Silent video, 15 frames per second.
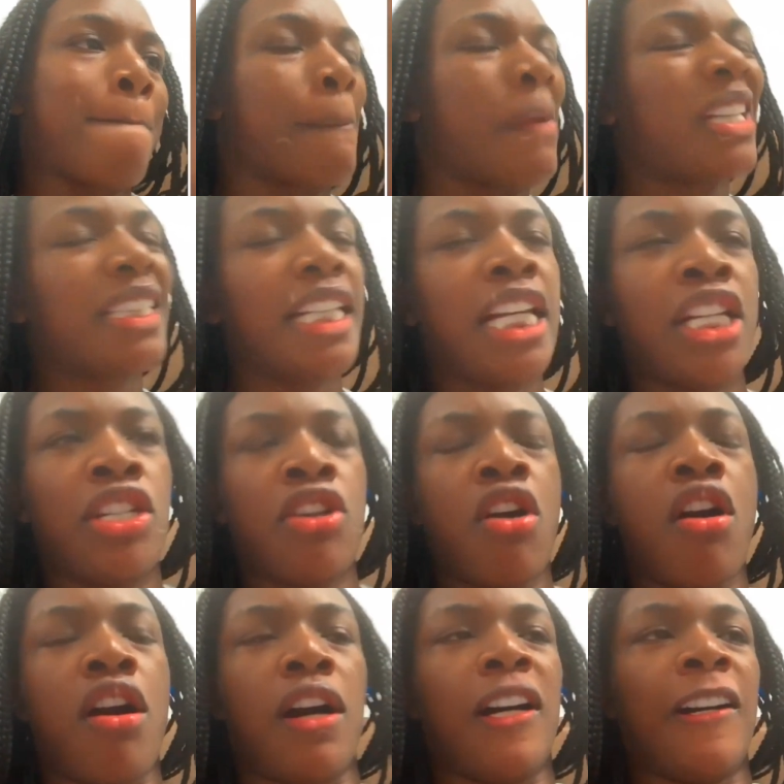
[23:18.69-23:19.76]
I said,
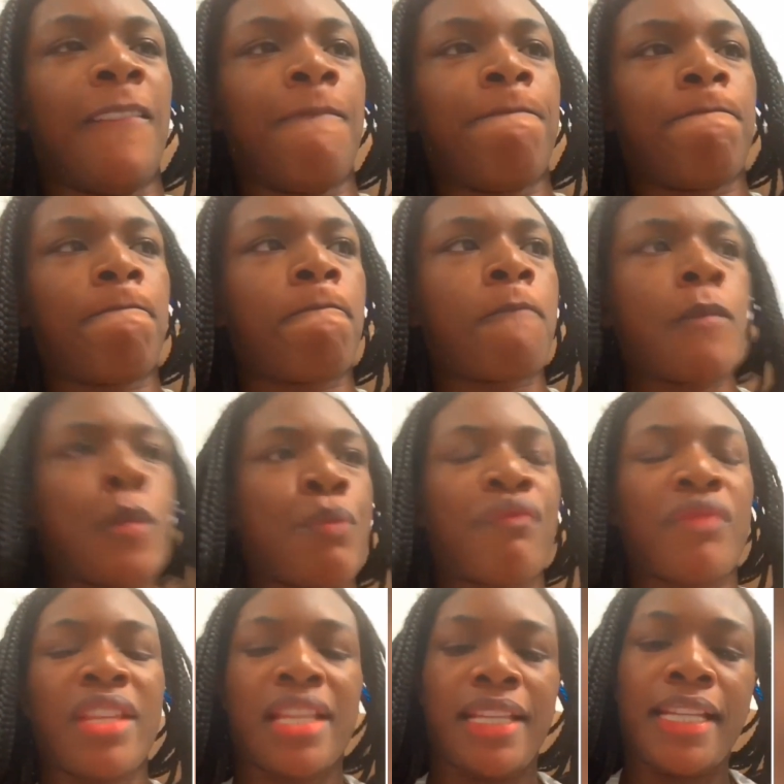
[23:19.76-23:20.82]
nah,
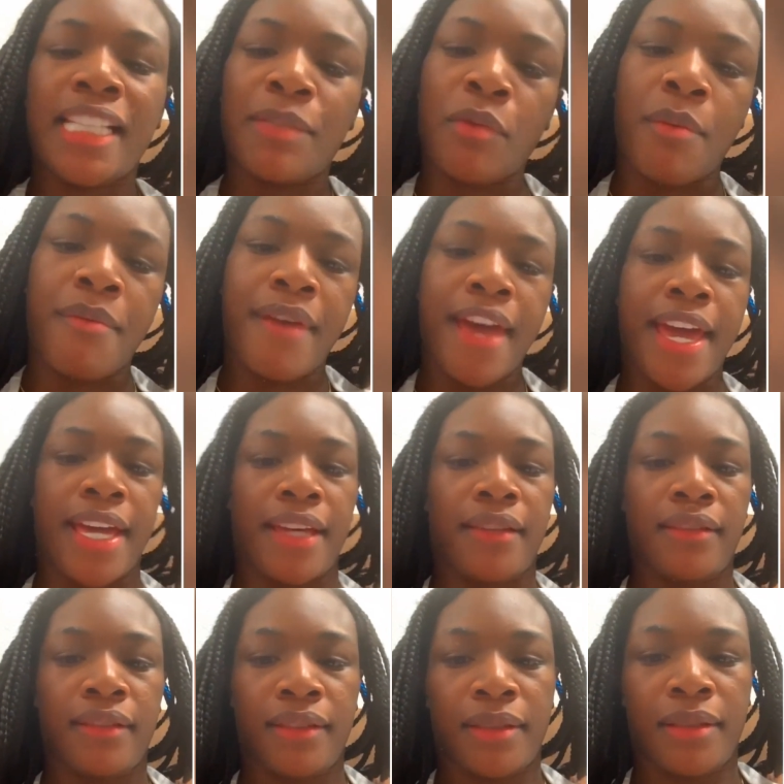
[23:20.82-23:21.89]
this MMA,
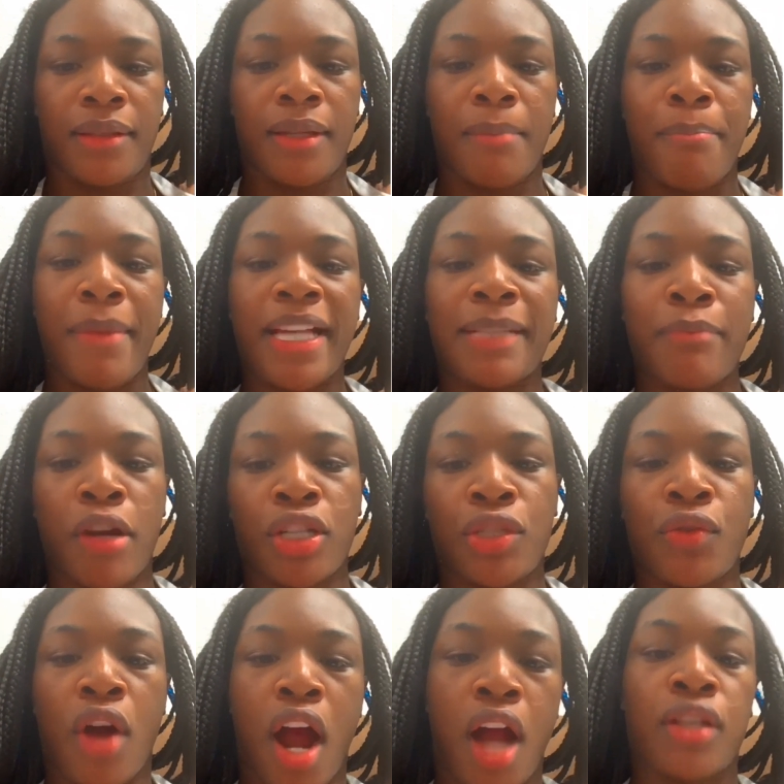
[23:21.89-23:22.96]
mixed
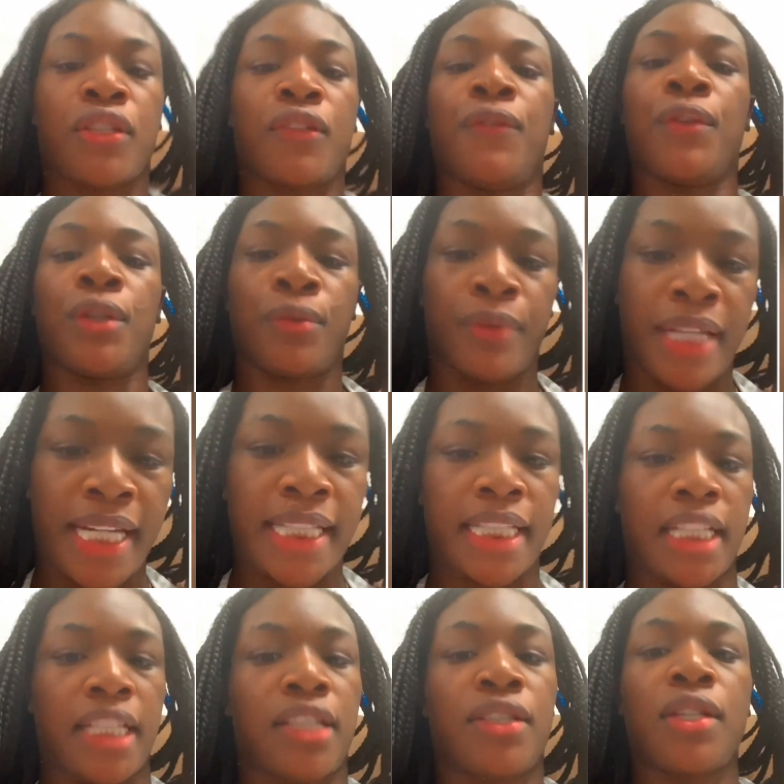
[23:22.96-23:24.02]
martial arts, for a
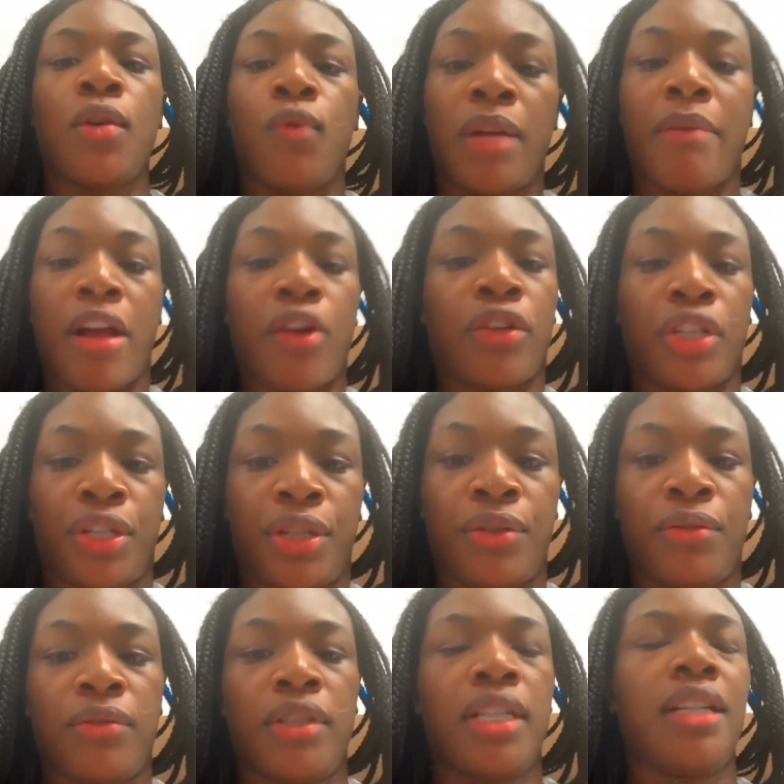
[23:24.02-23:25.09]
reason. So what am I going to do?